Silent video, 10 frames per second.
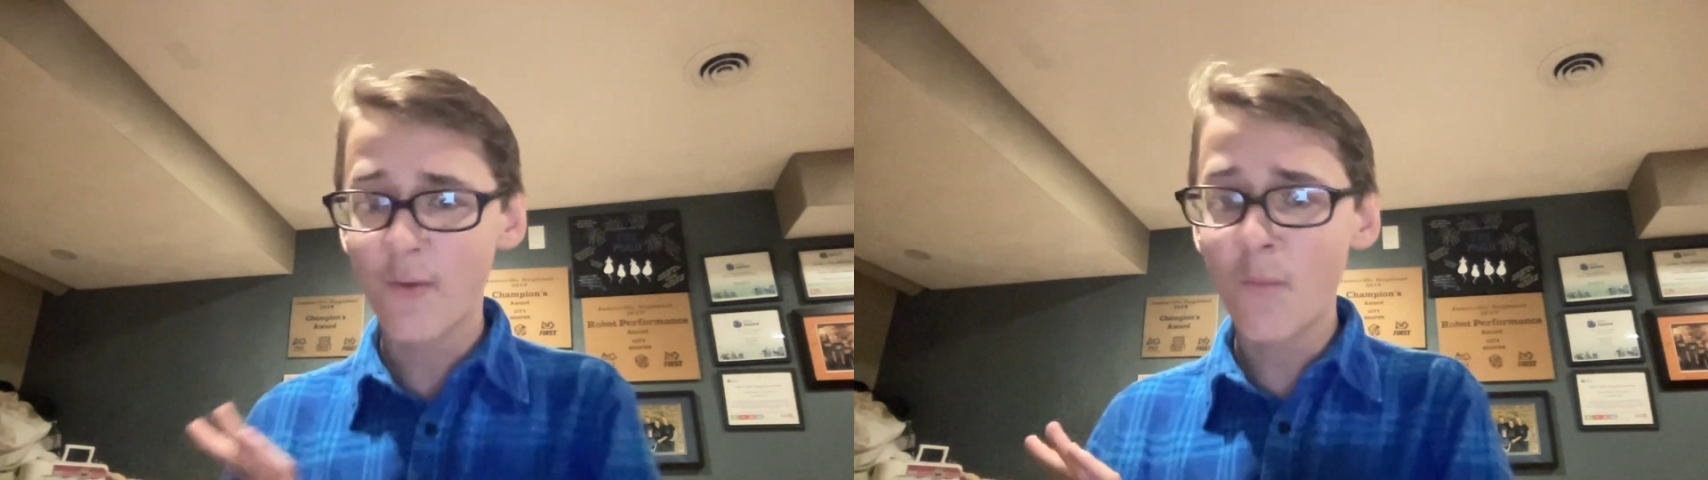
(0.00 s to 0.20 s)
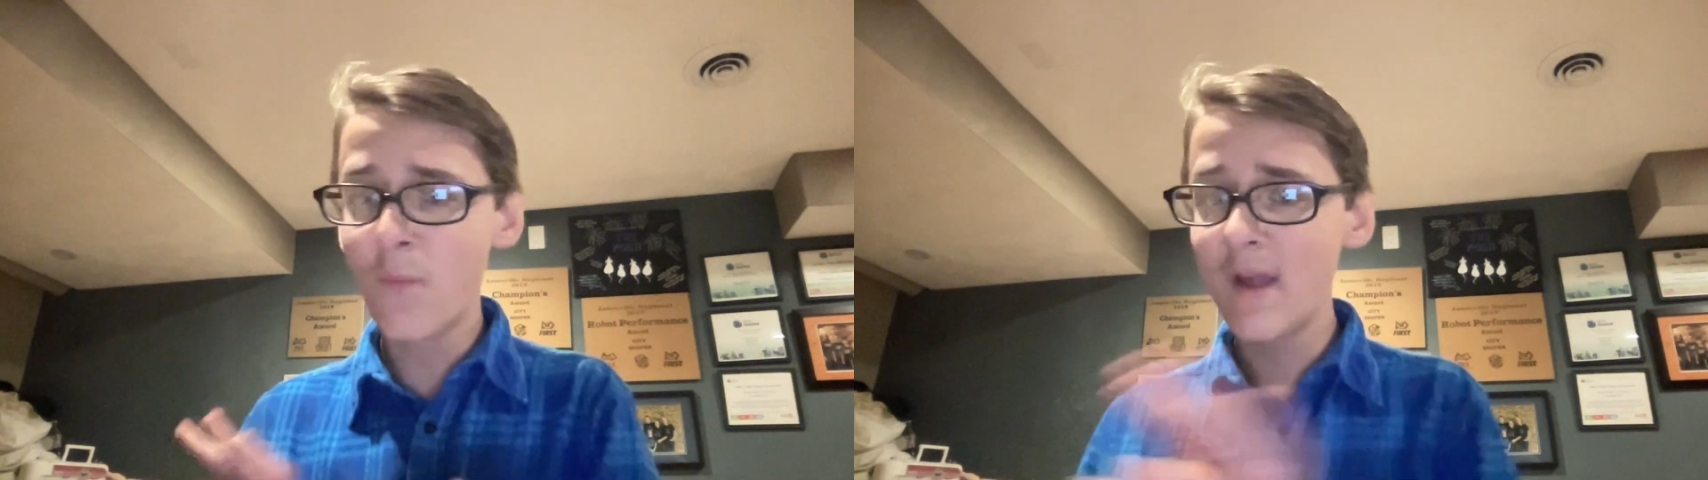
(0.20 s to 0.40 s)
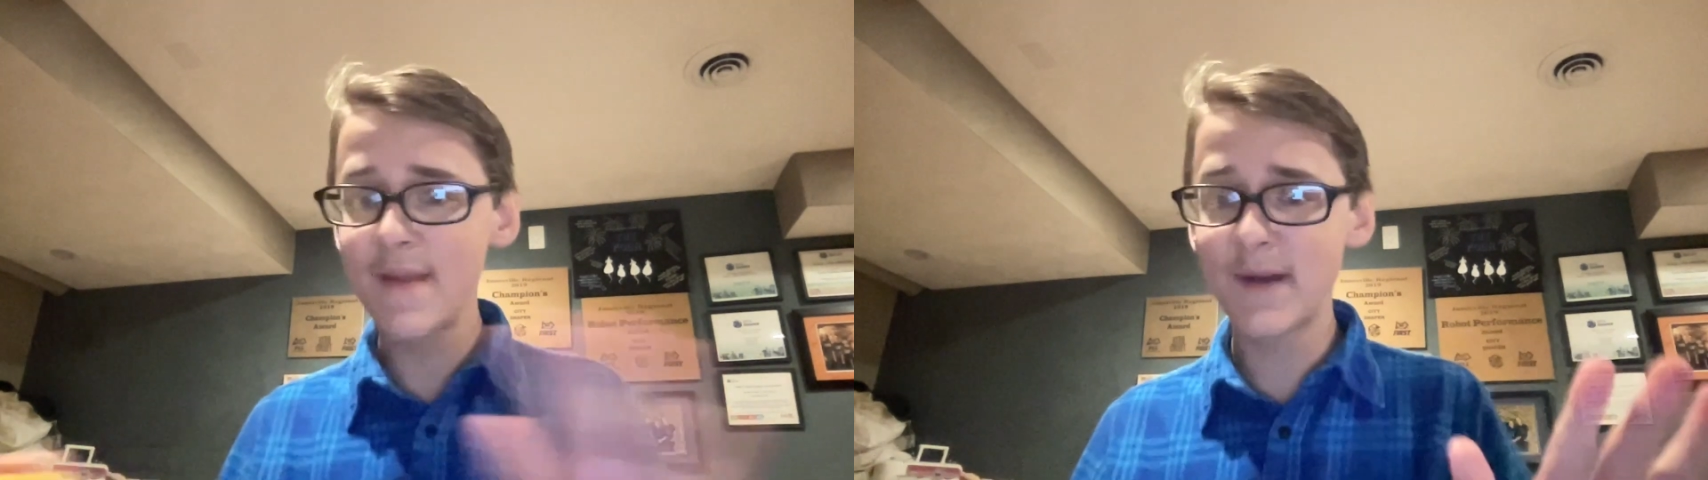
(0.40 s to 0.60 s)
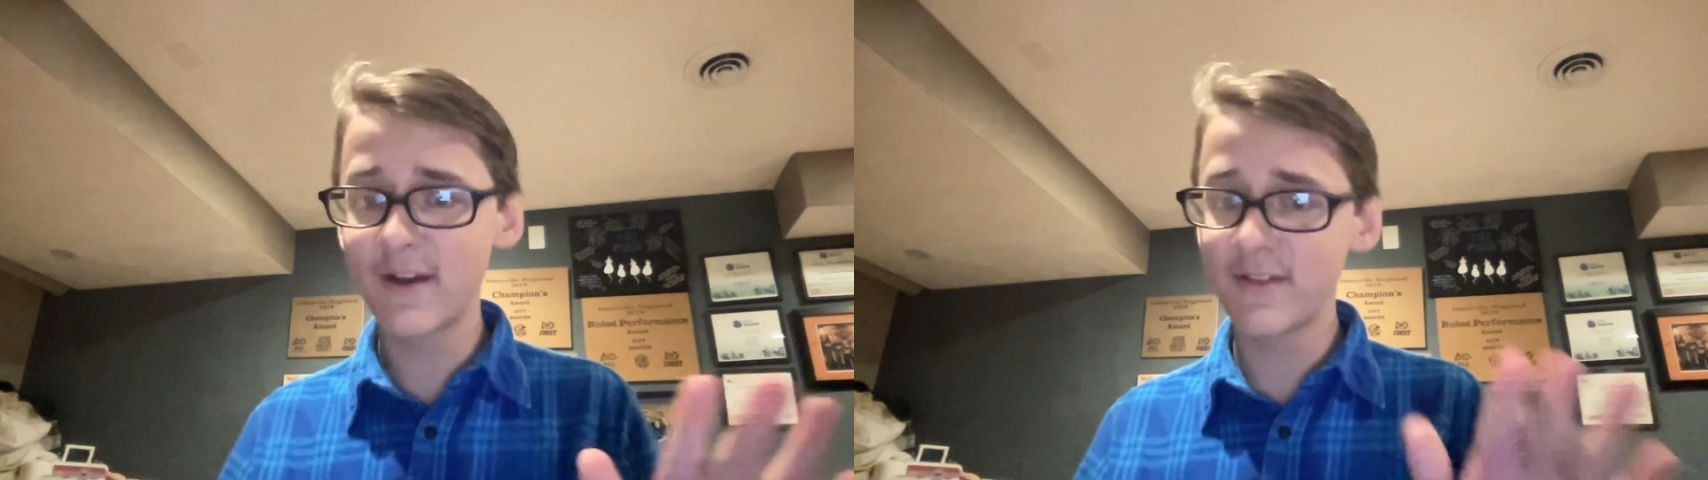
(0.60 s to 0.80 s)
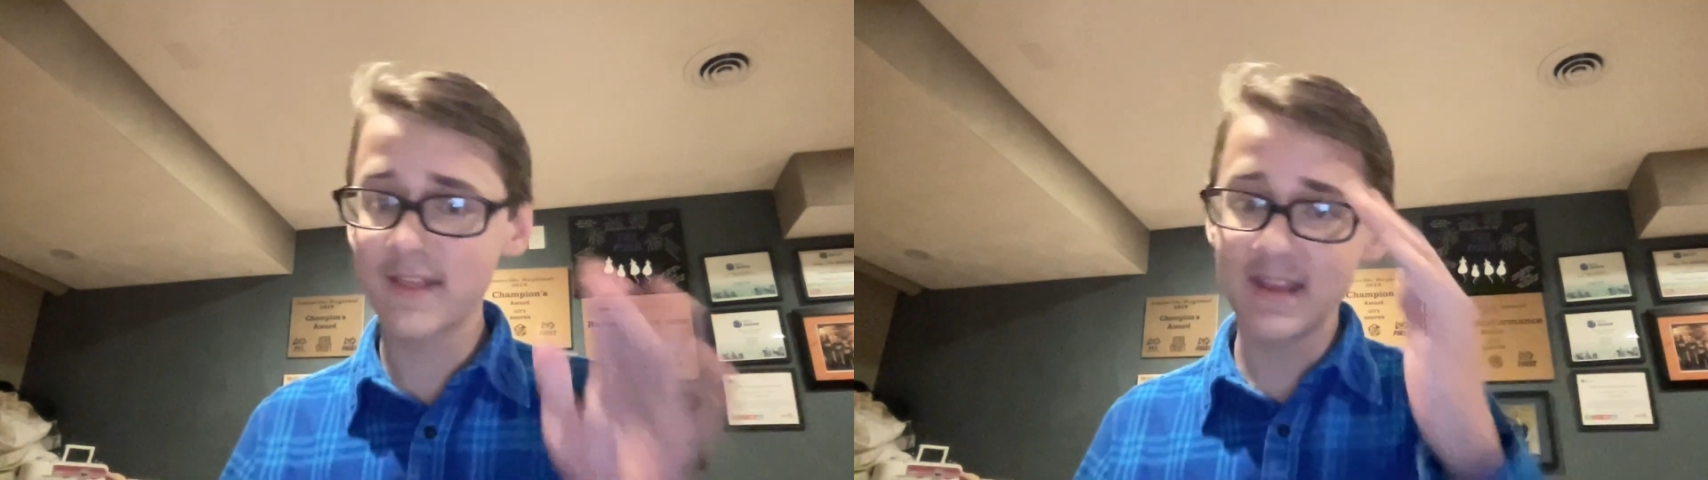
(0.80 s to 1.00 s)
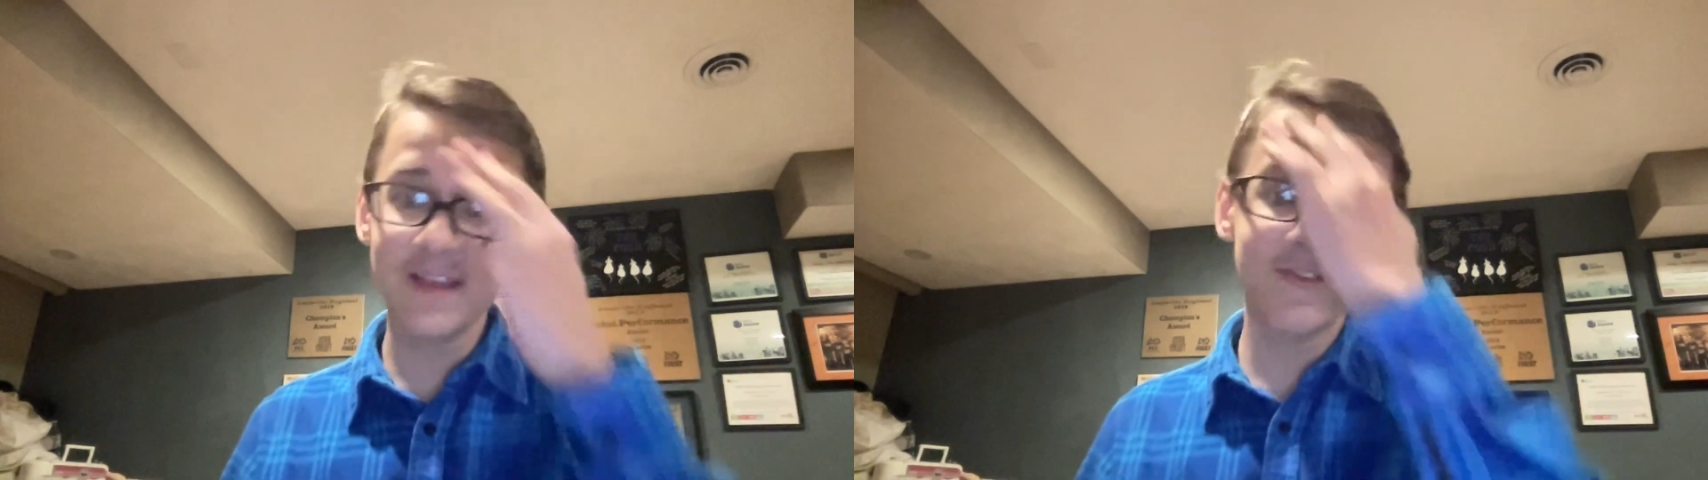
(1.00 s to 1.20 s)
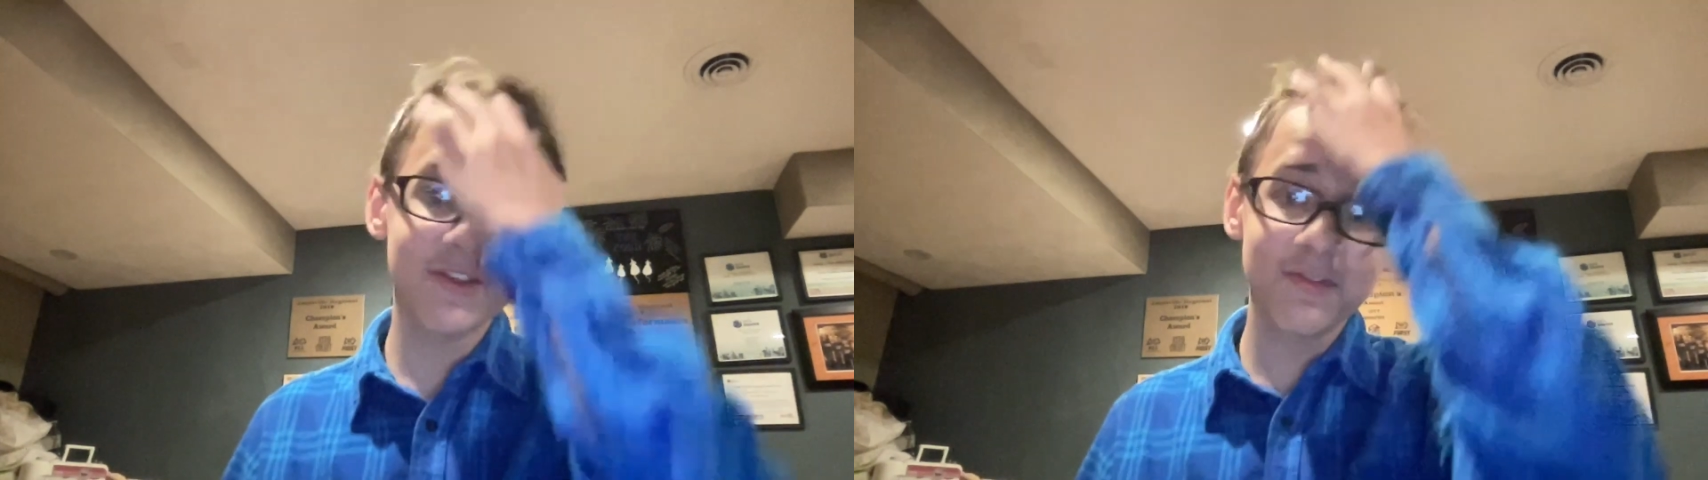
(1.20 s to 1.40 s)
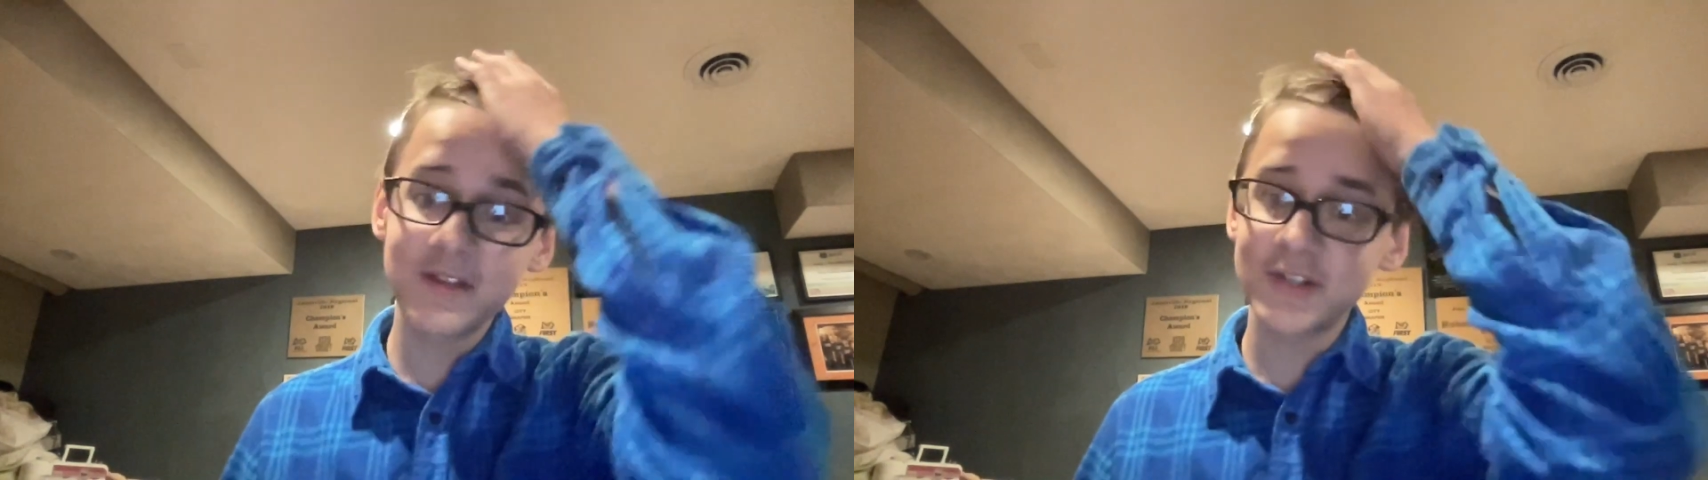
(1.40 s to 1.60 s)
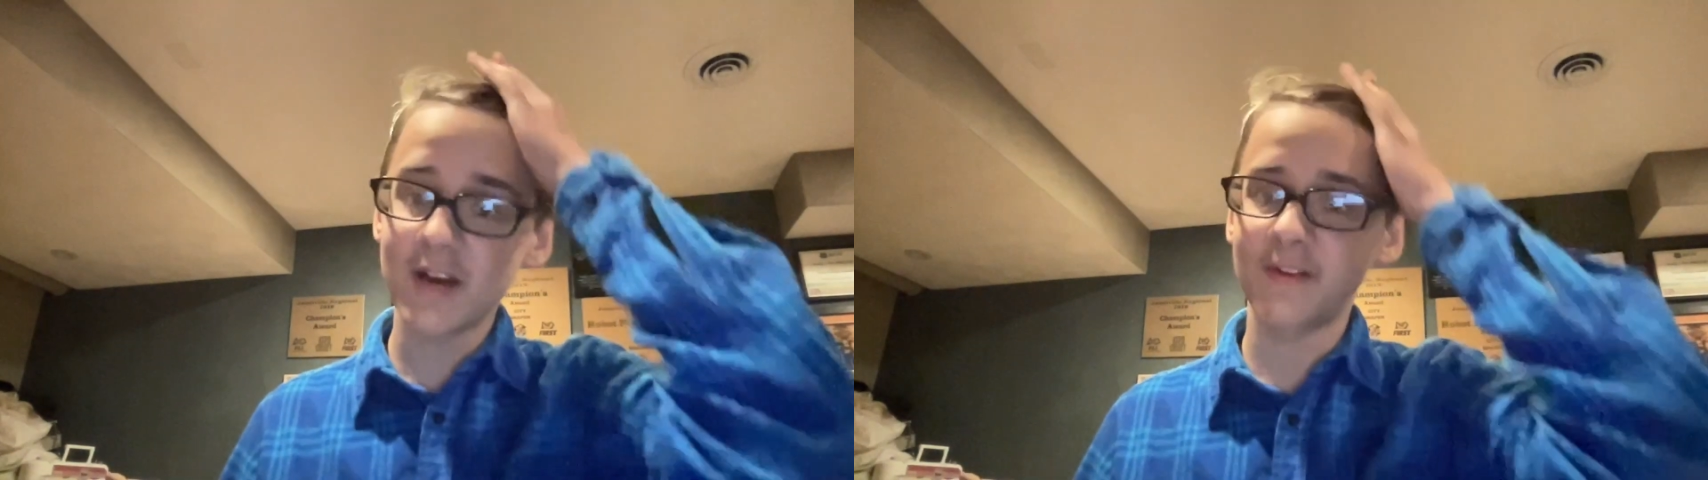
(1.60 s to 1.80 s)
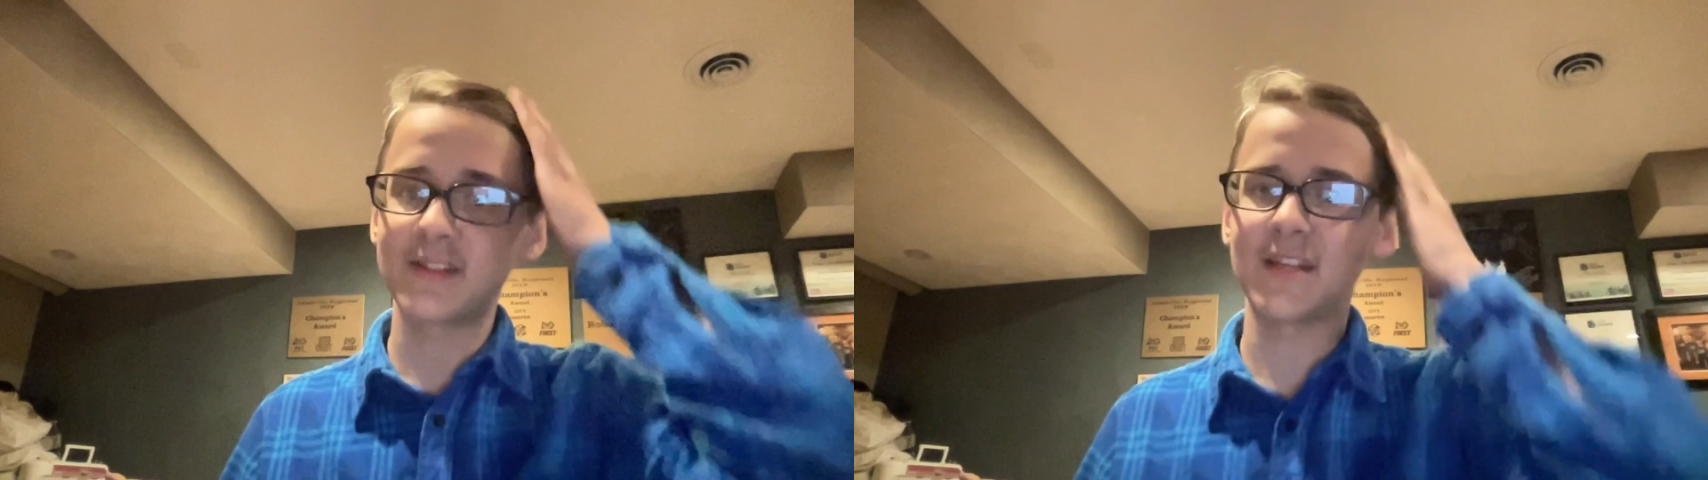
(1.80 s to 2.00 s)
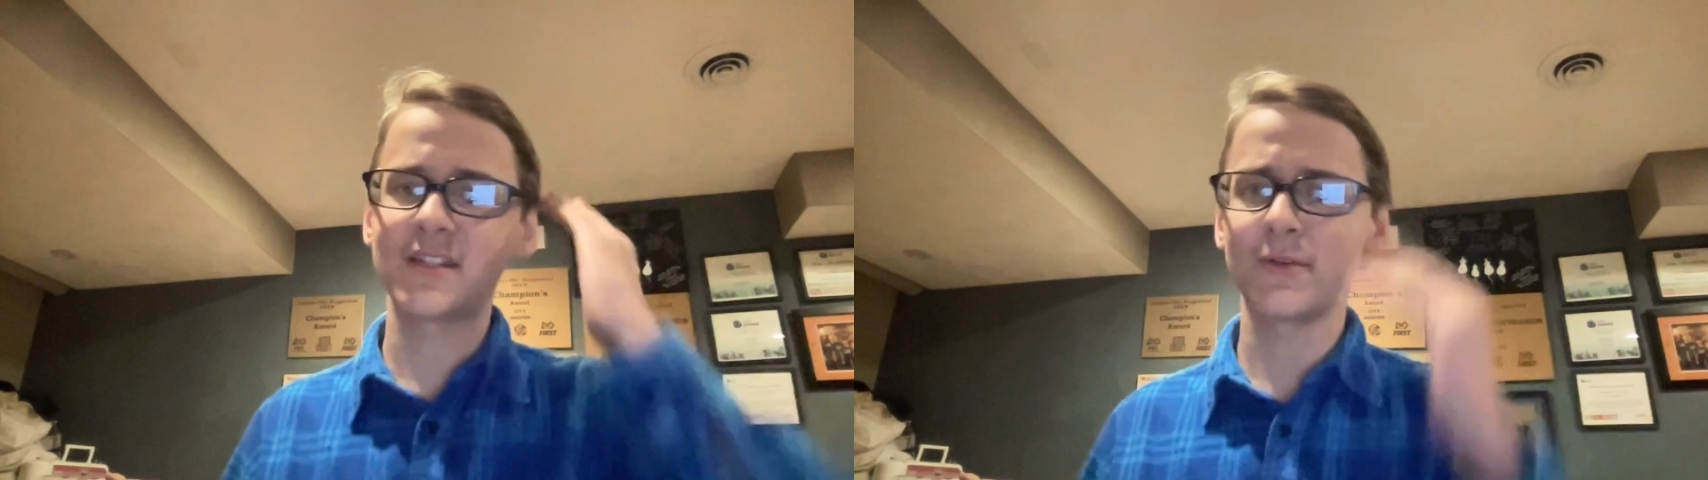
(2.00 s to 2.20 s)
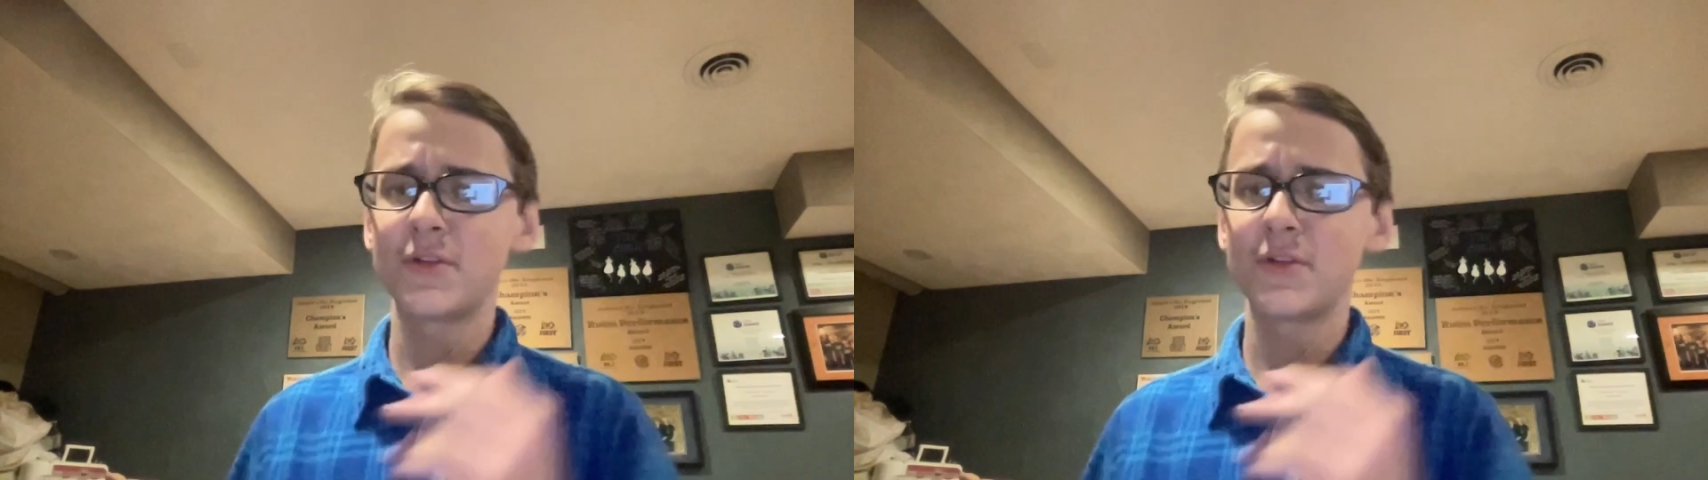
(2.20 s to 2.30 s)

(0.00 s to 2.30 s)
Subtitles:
way better than the EV3's gyro sensor,